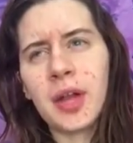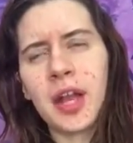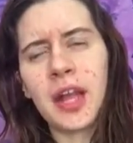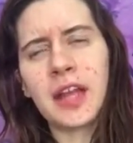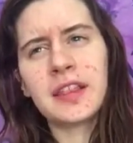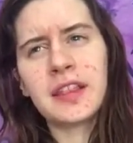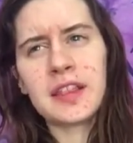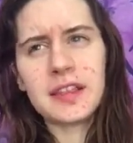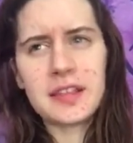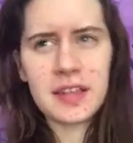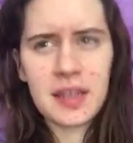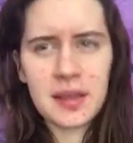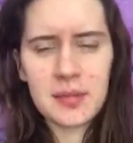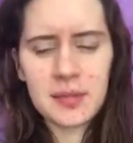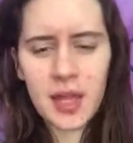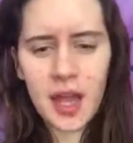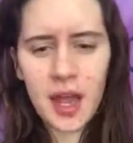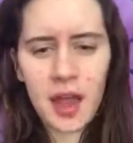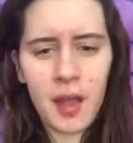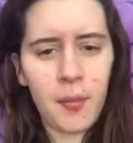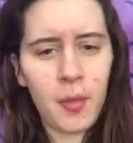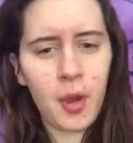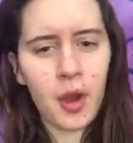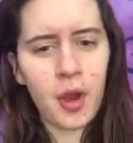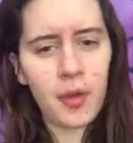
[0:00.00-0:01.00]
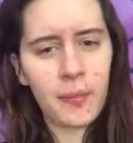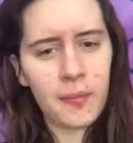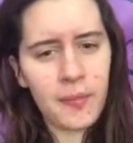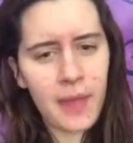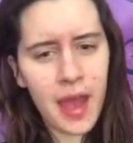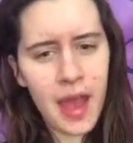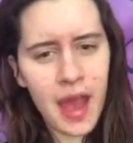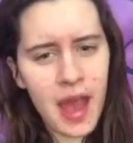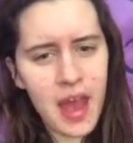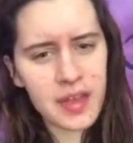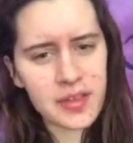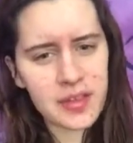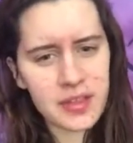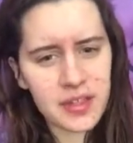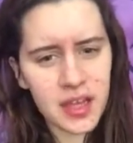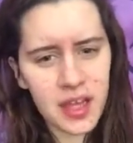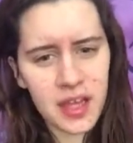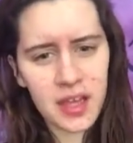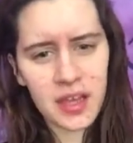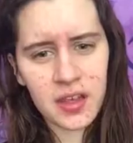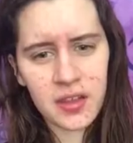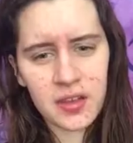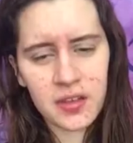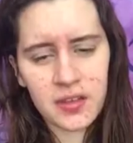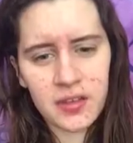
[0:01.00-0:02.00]
at the same time her mask
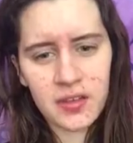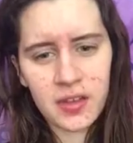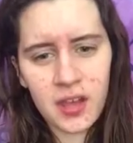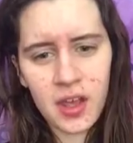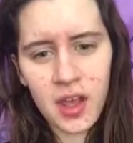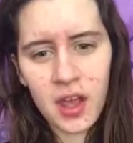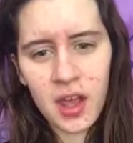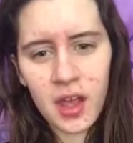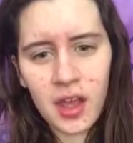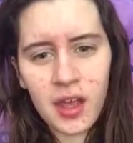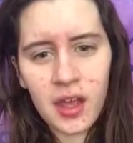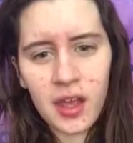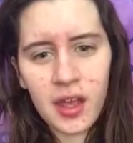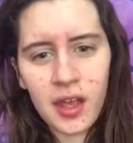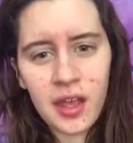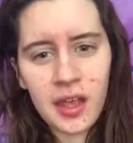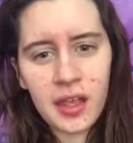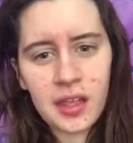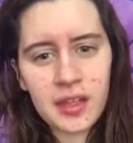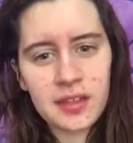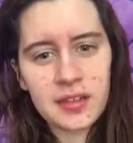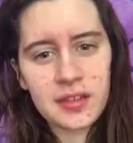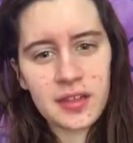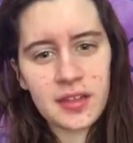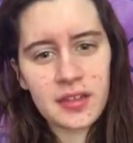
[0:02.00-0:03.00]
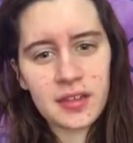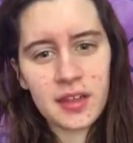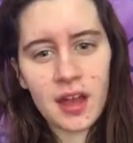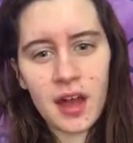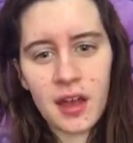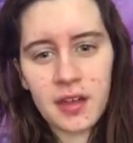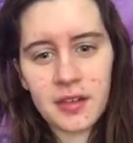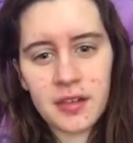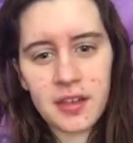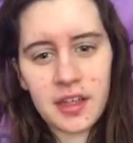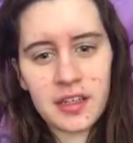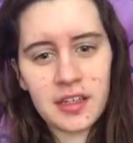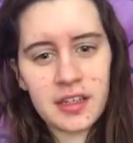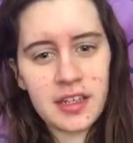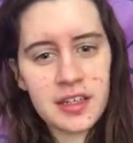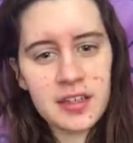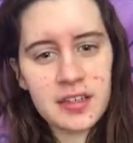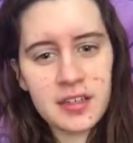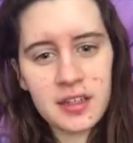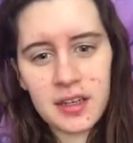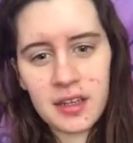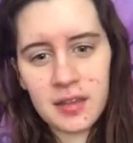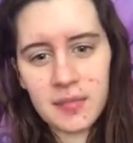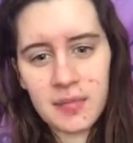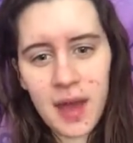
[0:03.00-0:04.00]
is this
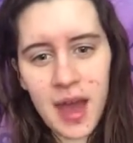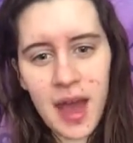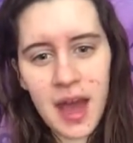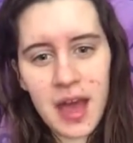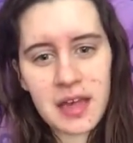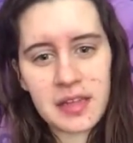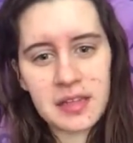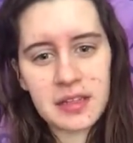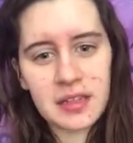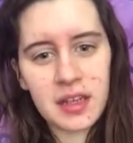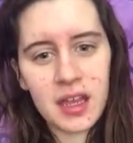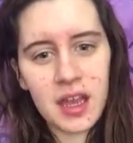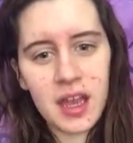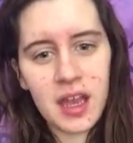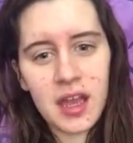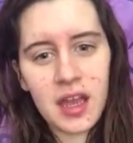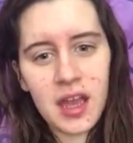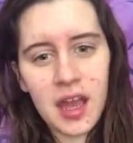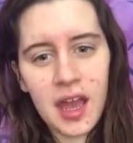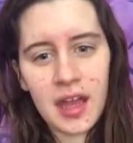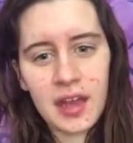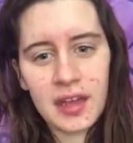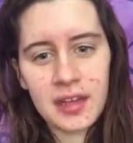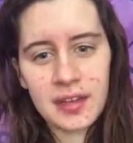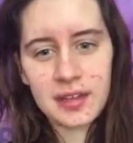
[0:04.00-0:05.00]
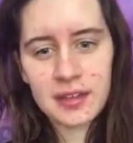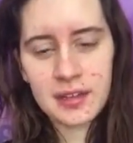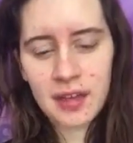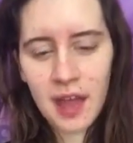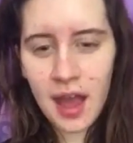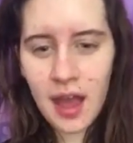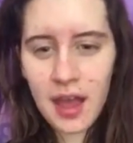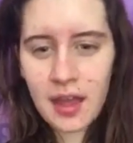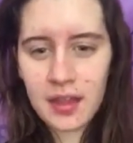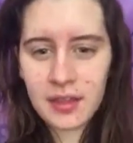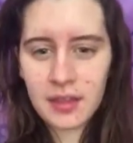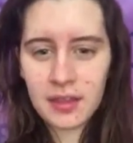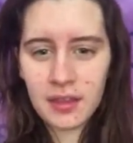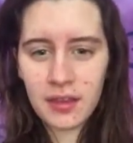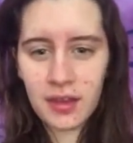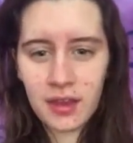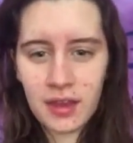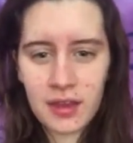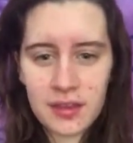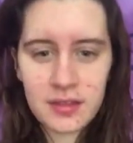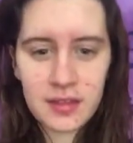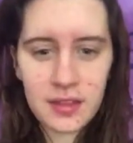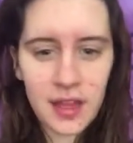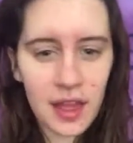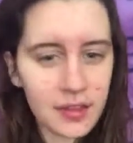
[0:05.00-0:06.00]
authenticity mask, and it's not
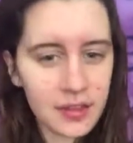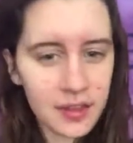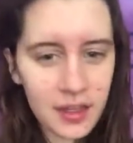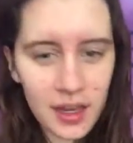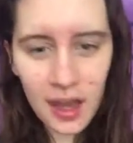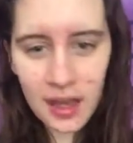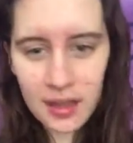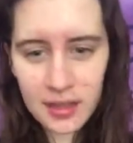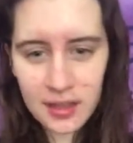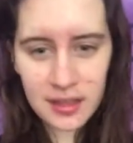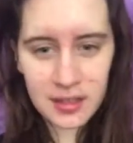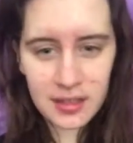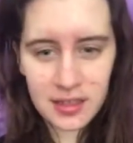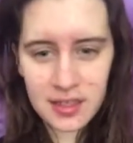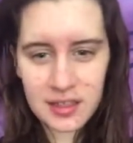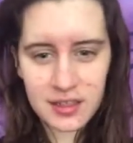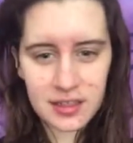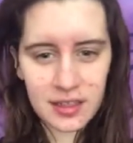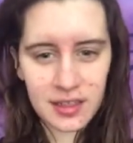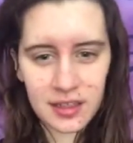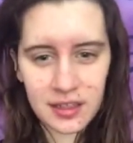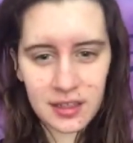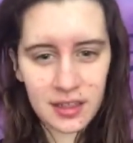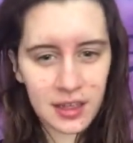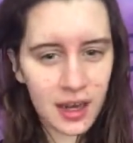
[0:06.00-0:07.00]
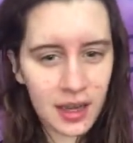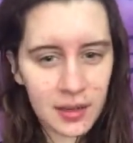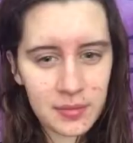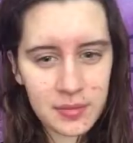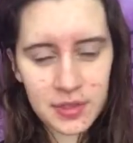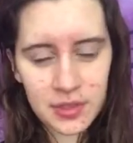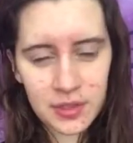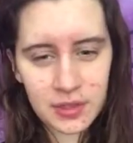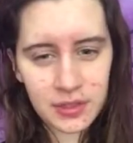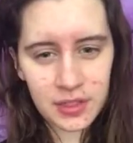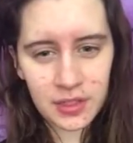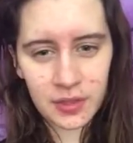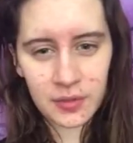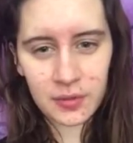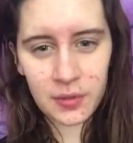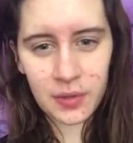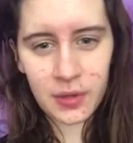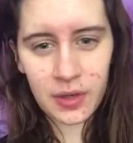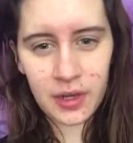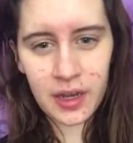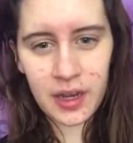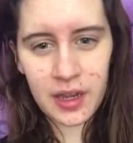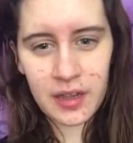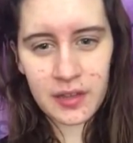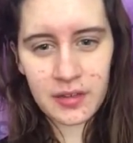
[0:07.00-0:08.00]
the authenticity that I'm searching
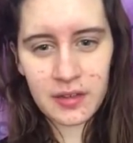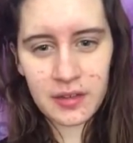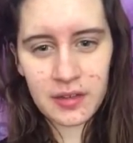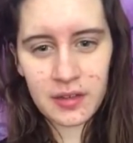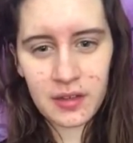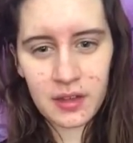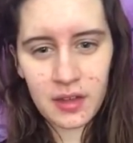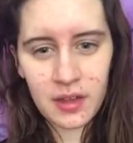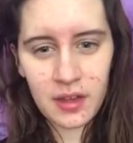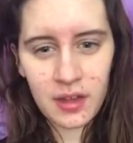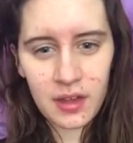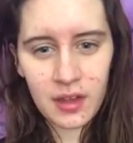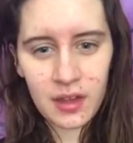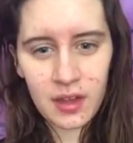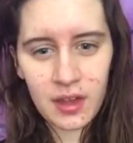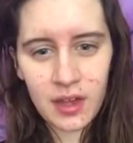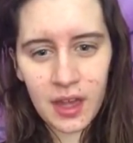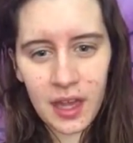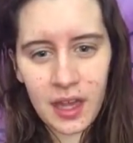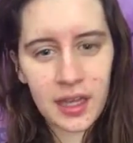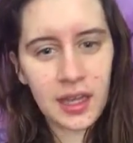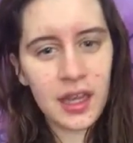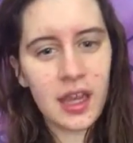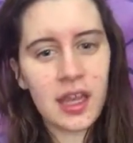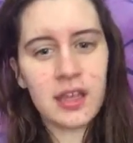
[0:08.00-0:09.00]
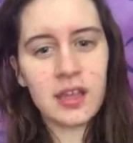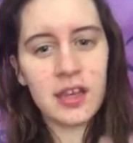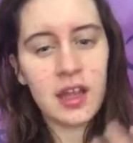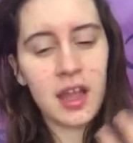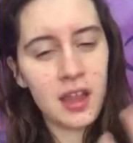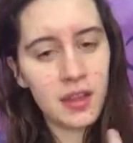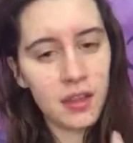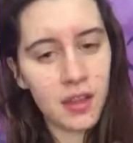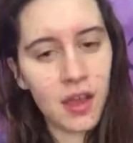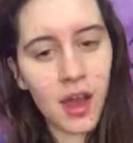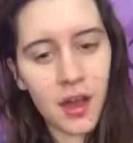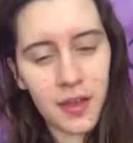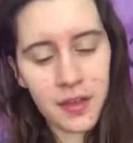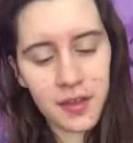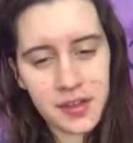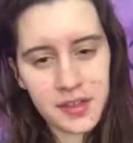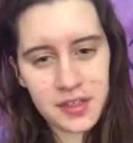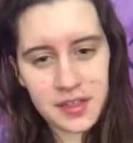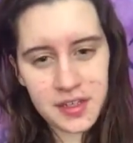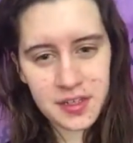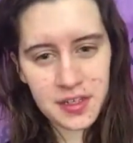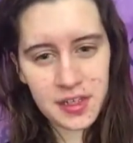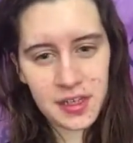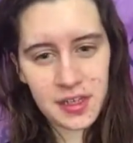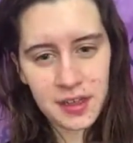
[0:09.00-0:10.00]
for. It's and in the
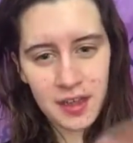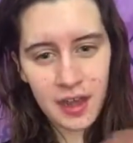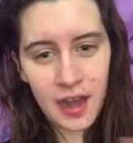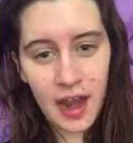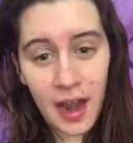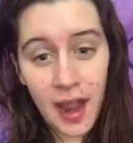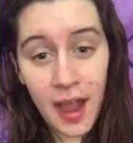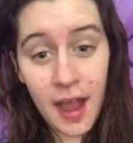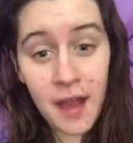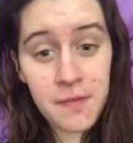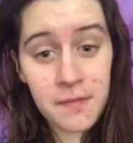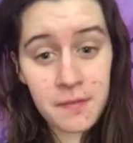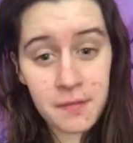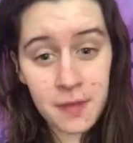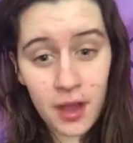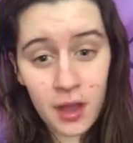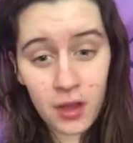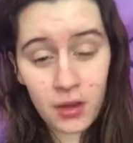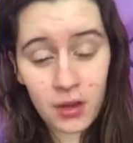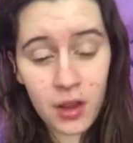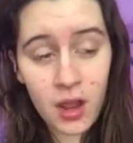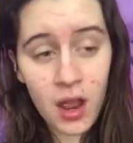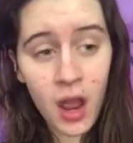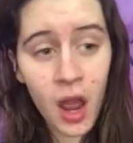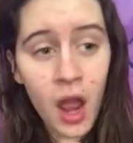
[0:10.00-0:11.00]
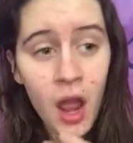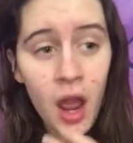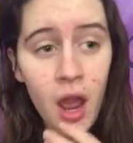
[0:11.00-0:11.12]
authenticity that I have found,